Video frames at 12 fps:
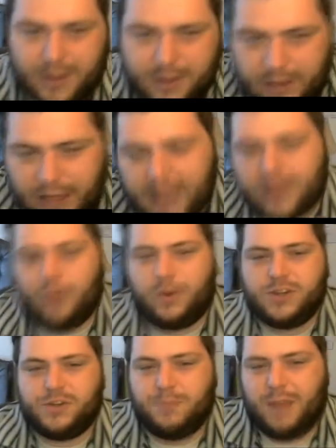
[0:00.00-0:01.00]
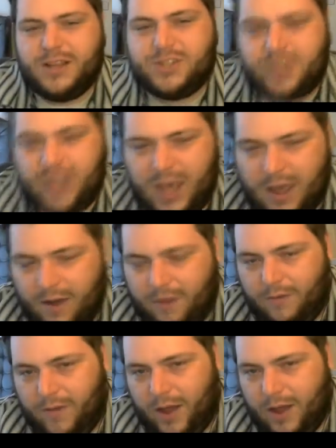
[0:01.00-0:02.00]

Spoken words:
Landlords must give